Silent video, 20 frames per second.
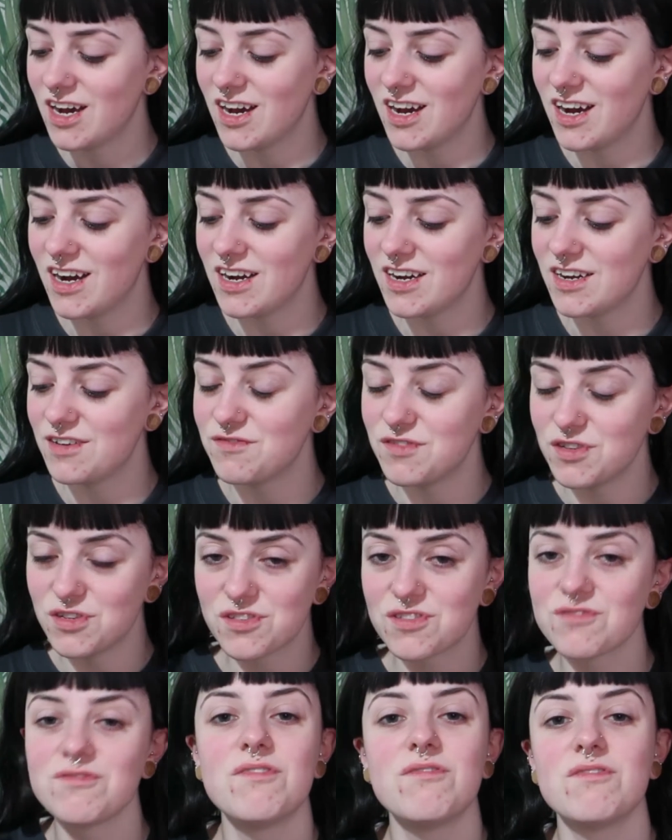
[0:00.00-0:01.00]
I've used
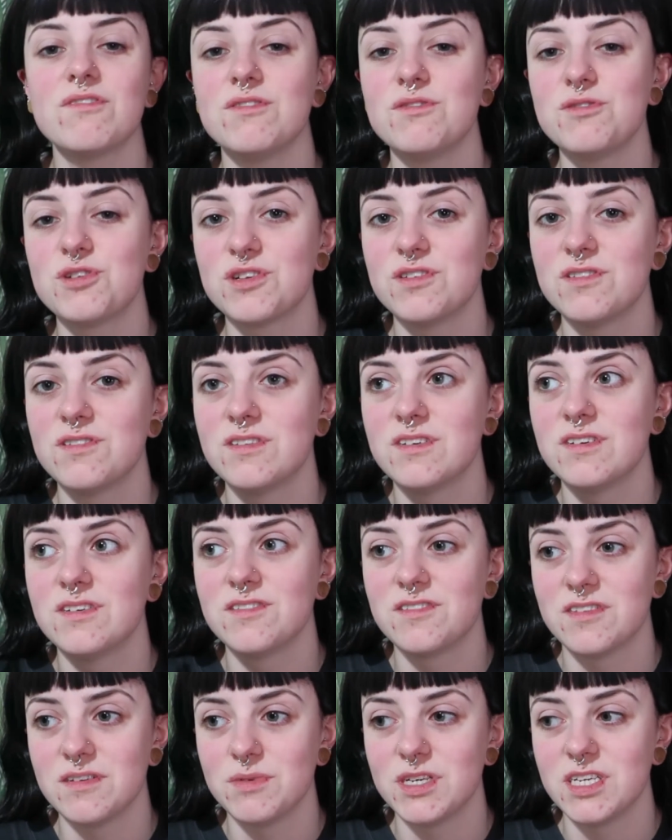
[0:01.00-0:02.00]
the Revolution
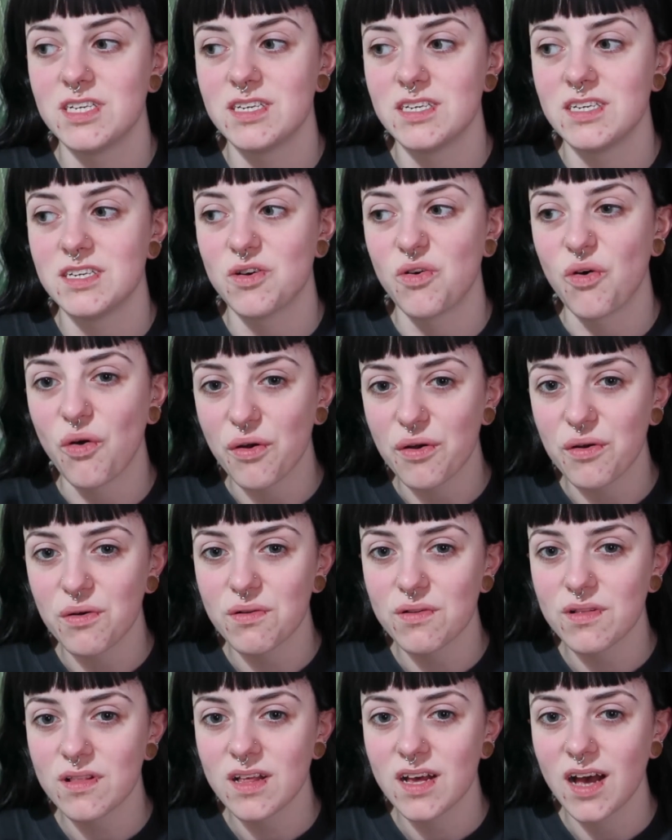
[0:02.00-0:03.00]
CBD
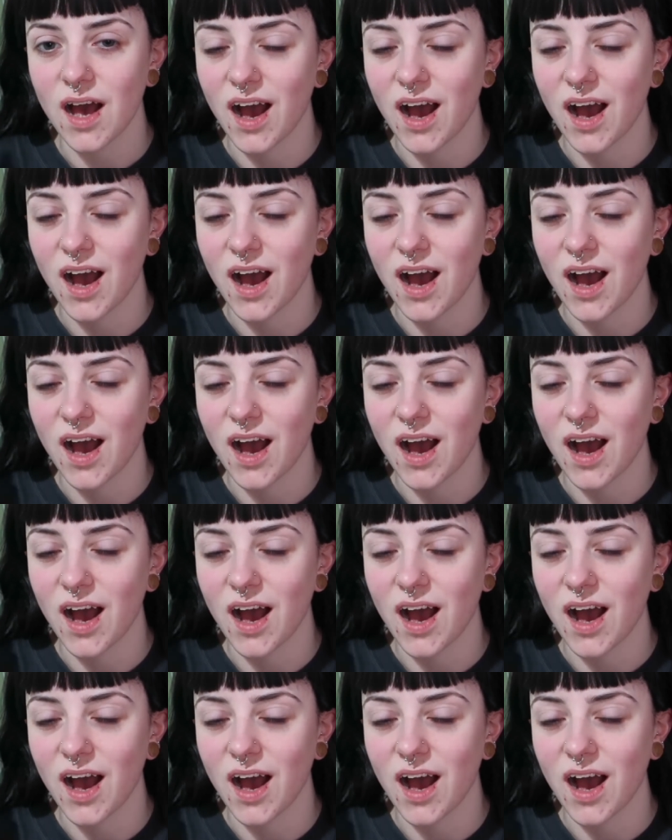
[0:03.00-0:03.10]
oil